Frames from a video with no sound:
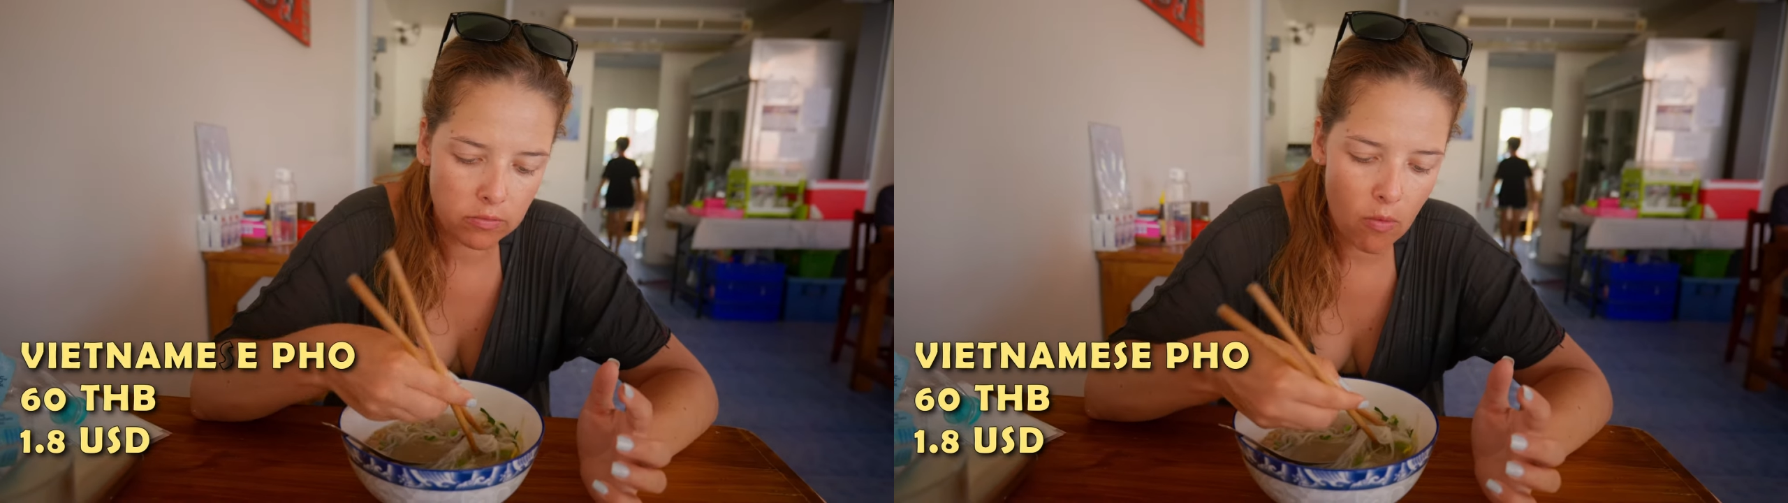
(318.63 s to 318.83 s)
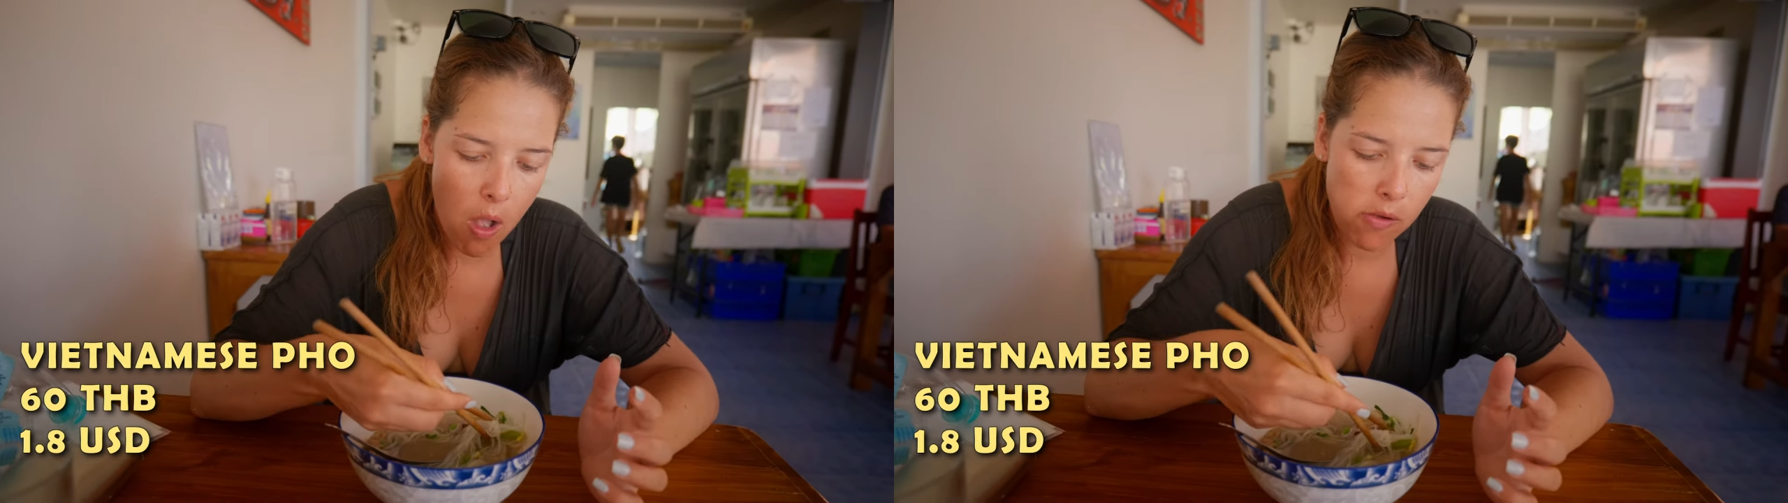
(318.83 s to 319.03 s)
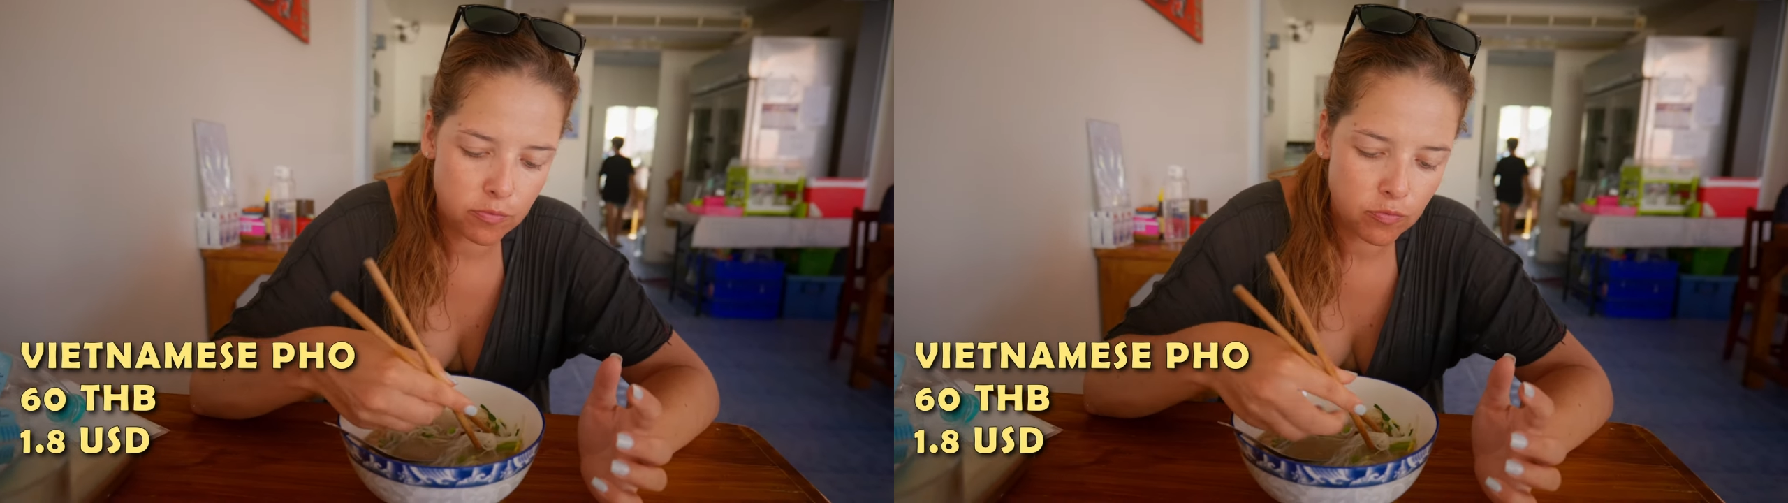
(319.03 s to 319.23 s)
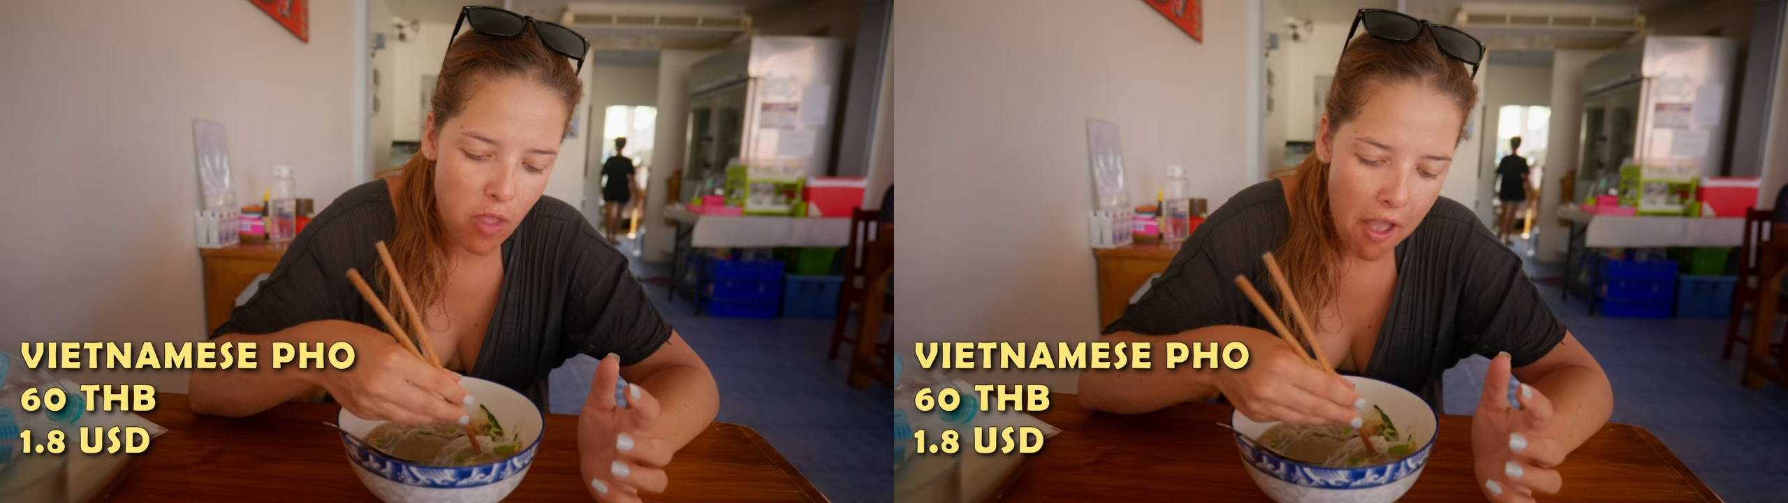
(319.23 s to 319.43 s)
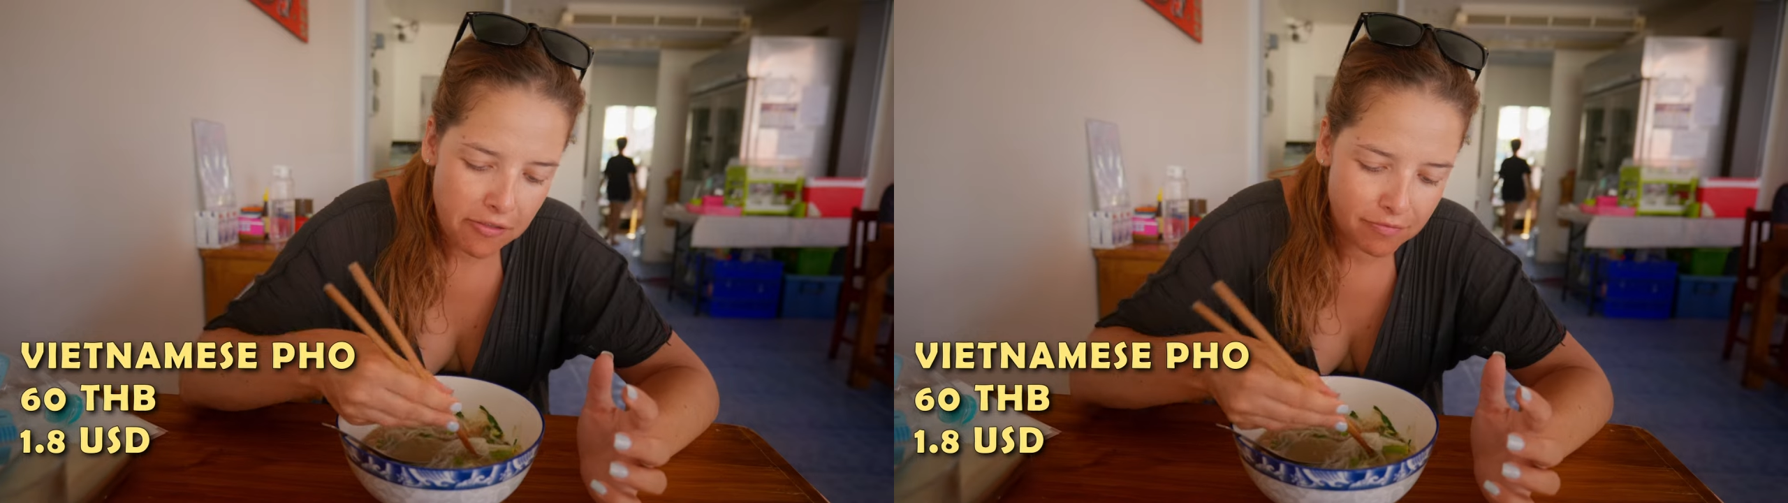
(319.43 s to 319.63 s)
we headed
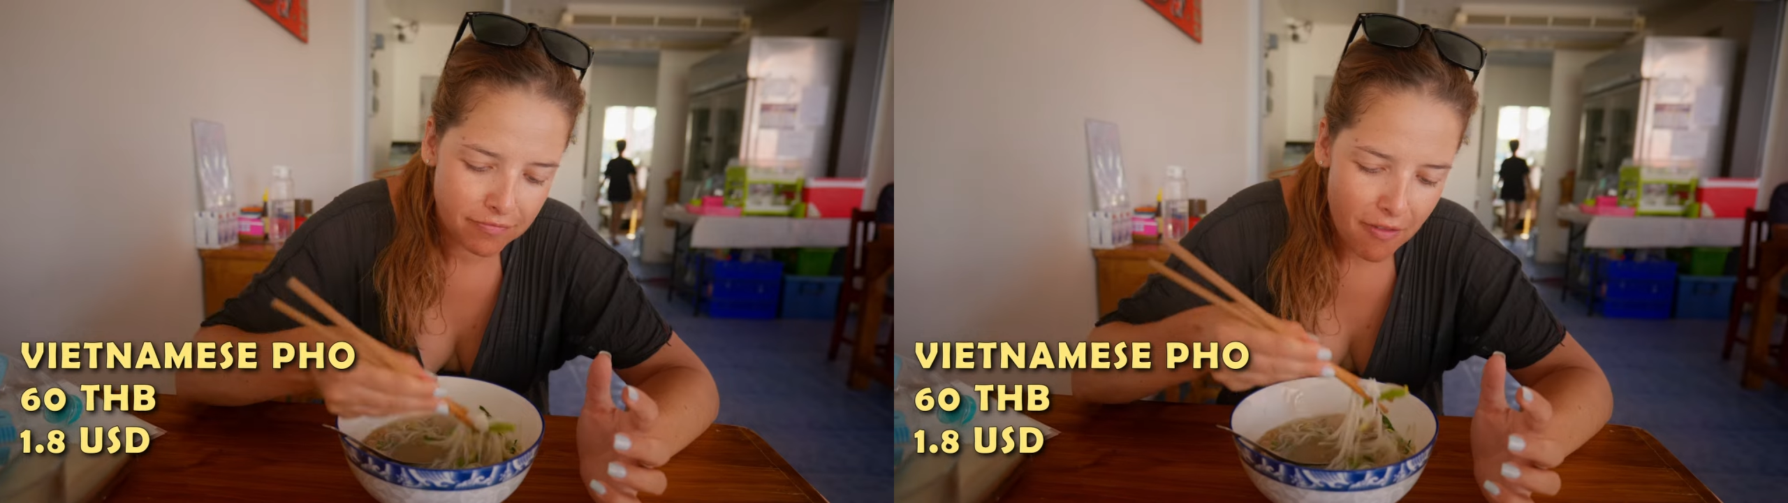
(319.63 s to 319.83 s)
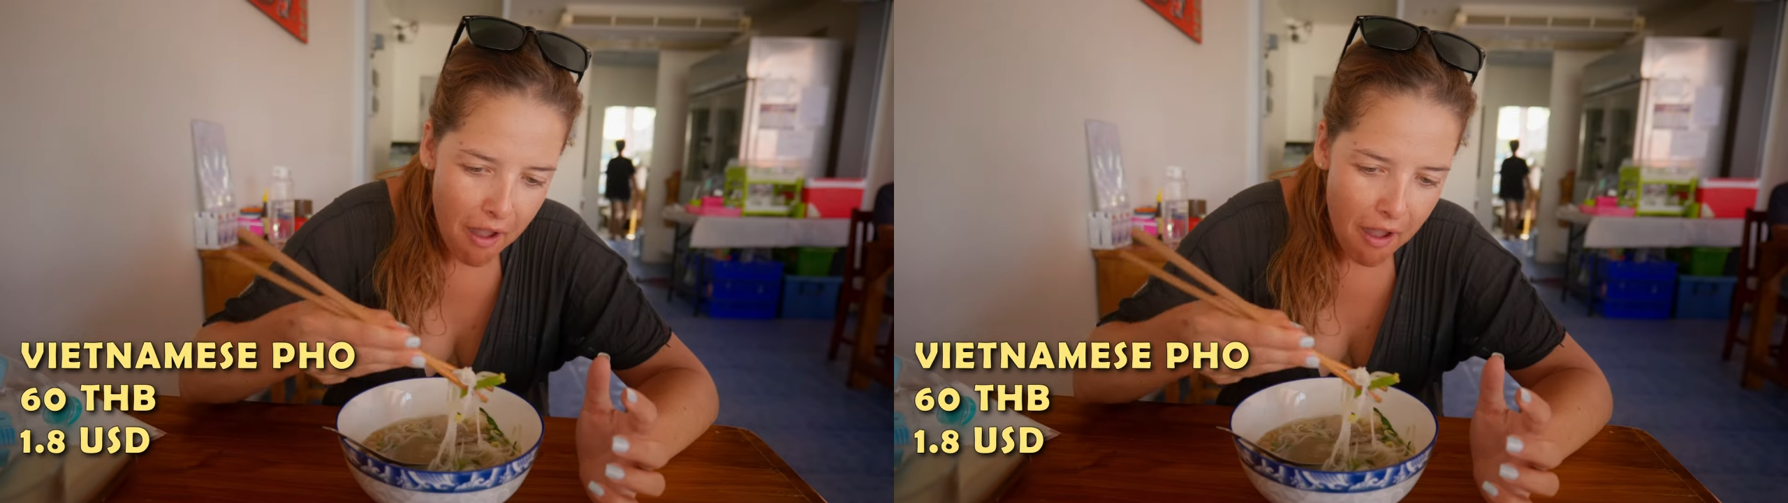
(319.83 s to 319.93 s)
to the Lamai